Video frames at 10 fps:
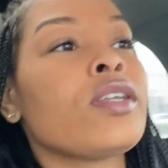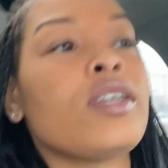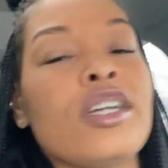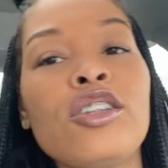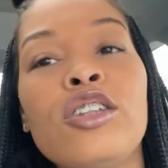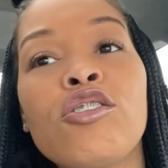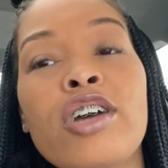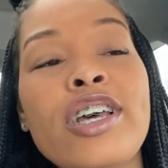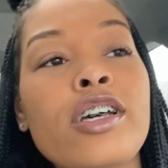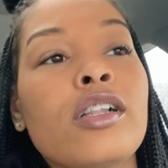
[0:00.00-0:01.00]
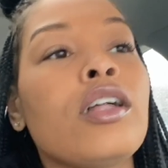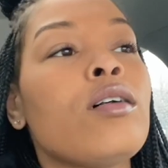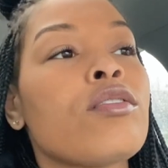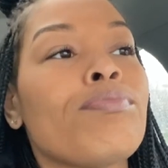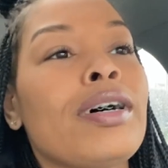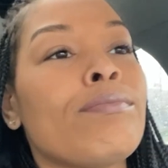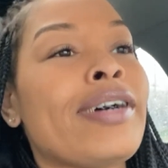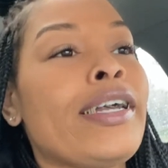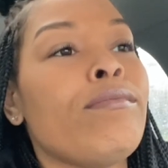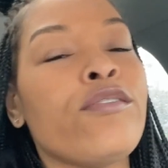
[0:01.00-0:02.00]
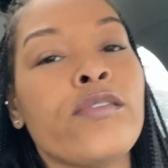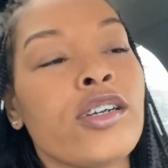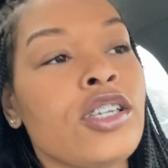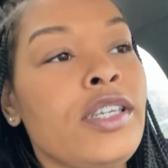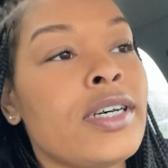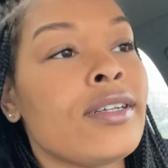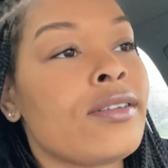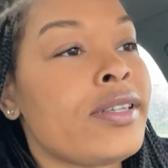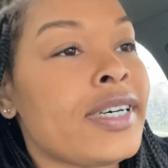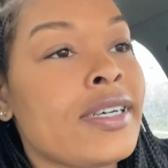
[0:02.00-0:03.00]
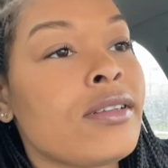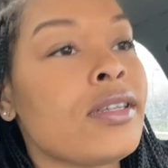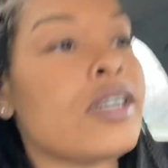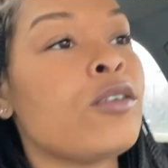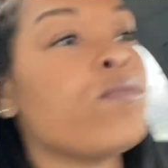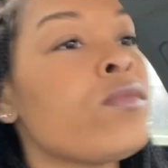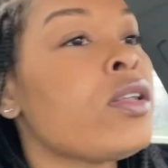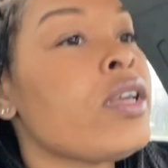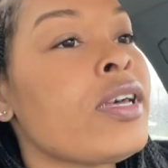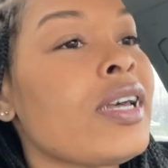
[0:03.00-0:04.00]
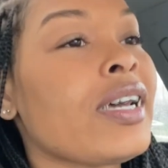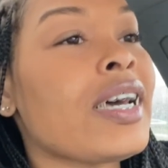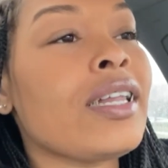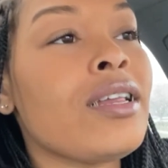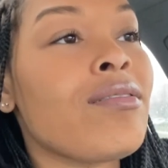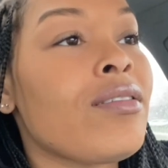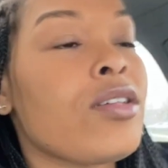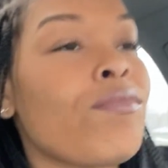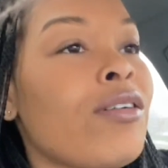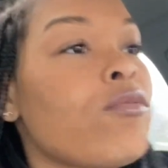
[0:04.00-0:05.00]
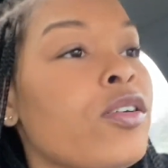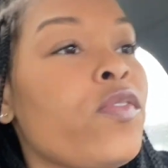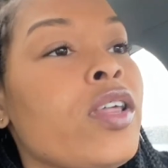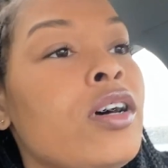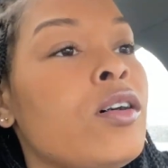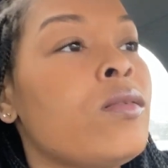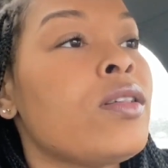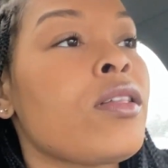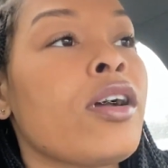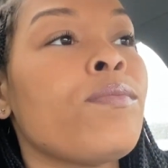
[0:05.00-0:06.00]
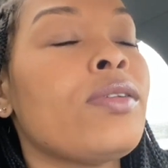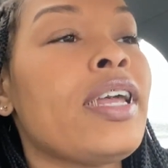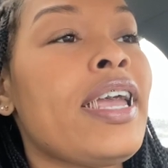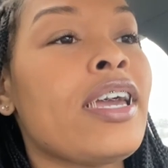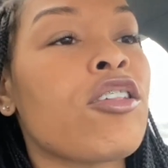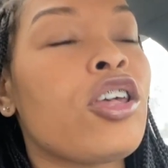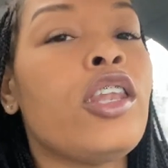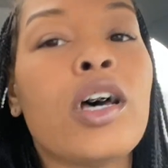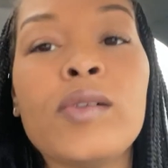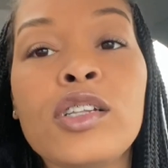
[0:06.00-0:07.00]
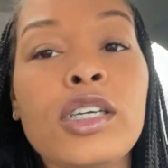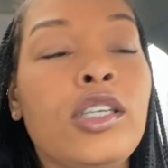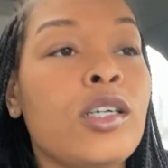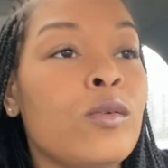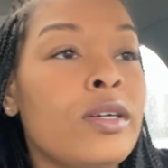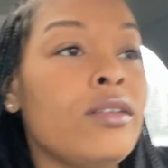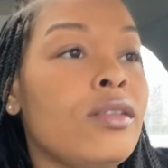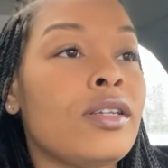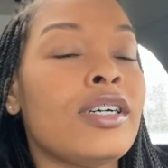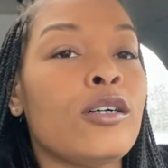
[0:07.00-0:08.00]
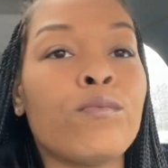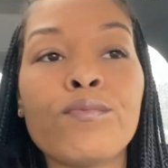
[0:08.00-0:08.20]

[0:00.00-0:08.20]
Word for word: And she's trying to close my bite before she does that. So I gotta listen to my ortho. It's her plan. She know what she's doing. So